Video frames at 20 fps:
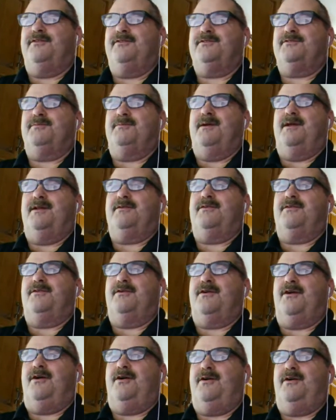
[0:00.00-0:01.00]
first medical
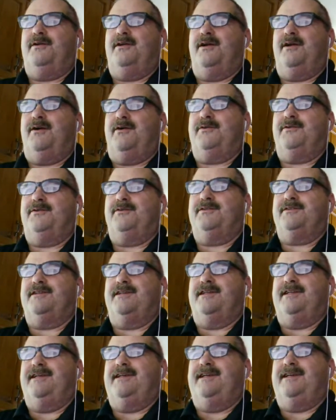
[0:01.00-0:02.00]
call in Gardner
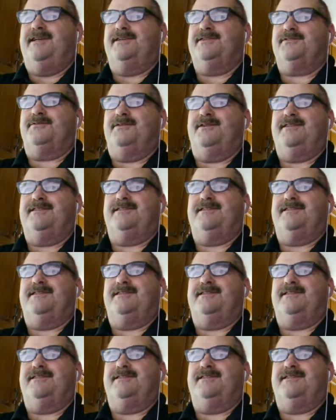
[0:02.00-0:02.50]
City history,